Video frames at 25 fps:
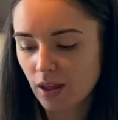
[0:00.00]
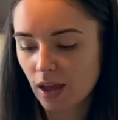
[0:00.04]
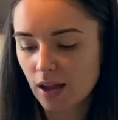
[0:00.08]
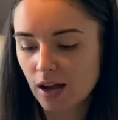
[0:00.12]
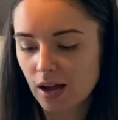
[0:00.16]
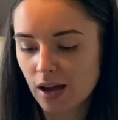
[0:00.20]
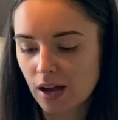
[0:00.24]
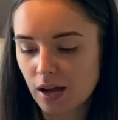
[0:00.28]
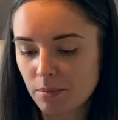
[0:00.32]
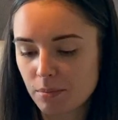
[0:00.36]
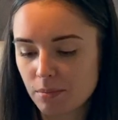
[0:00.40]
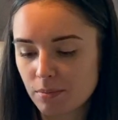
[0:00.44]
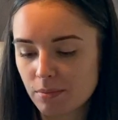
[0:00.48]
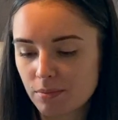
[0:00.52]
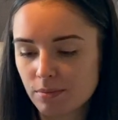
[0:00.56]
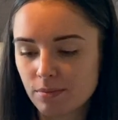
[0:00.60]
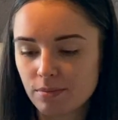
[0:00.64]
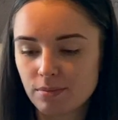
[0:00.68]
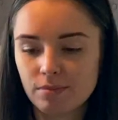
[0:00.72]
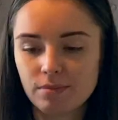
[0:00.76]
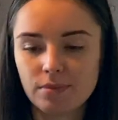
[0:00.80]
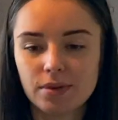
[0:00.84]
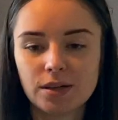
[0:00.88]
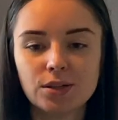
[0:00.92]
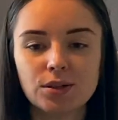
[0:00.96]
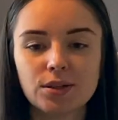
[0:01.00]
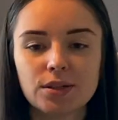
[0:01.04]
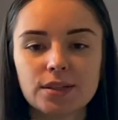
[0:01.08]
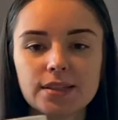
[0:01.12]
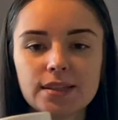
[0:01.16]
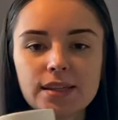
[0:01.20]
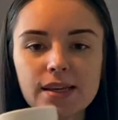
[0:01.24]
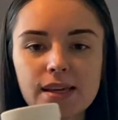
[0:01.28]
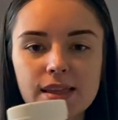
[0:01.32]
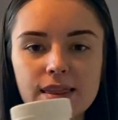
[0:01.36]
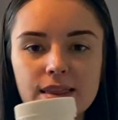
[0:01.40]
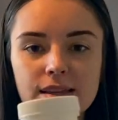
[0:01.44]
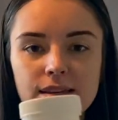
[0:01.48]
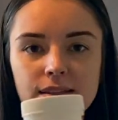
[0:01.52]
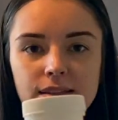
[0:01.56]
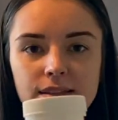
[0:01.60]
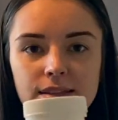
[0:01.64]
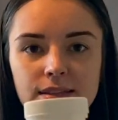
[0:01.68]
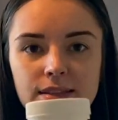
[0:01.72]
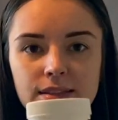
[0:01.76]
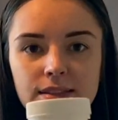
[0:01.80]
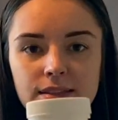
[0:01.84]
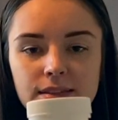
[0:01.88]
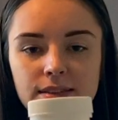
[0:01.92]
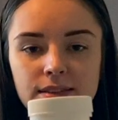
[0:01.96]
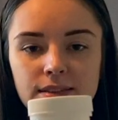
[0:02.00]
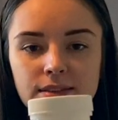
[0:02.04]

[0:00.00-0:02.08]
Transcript: It looks like this.